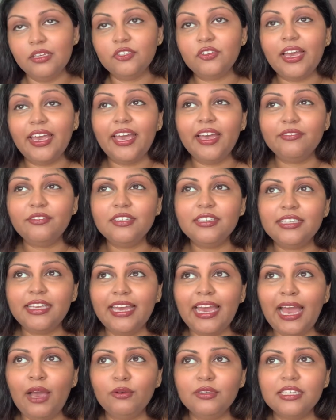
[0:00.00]
So I have to say
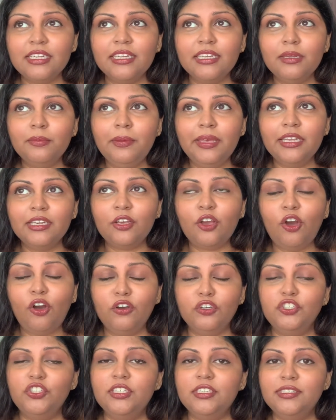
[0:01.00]
I was a little bit
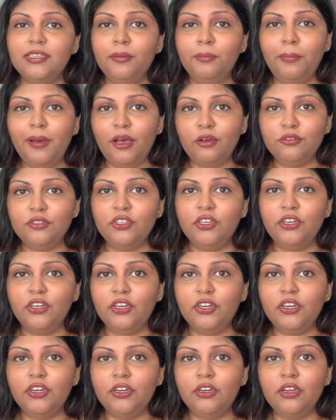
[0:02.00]
cautious about
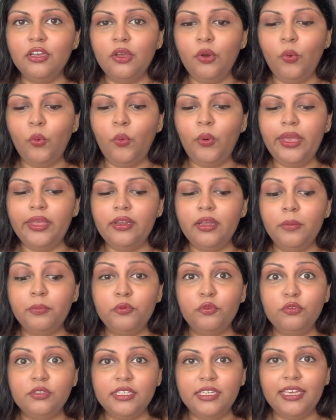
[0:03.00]
her when
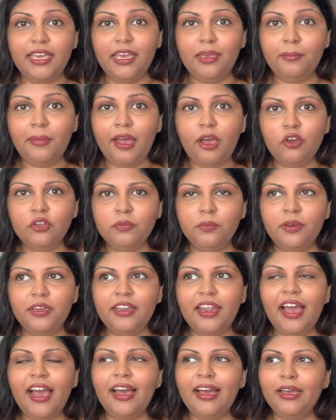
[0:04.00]
Uprooted came out, but
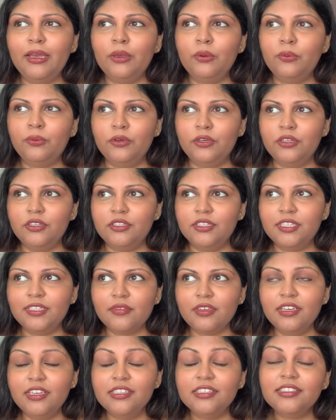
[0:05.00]
I was
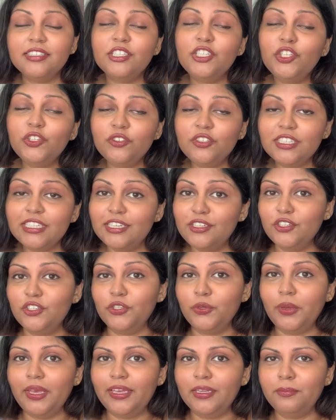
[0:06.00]
seduced
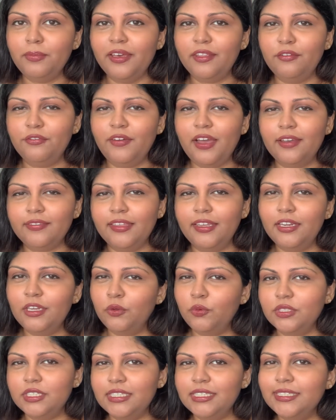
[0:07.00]
into it by the fact that it
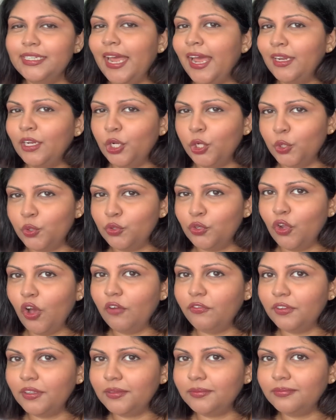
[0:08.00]
was a standalone
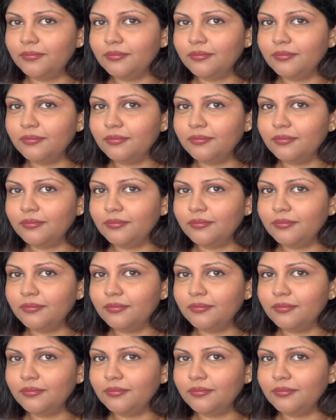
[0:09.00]
novel.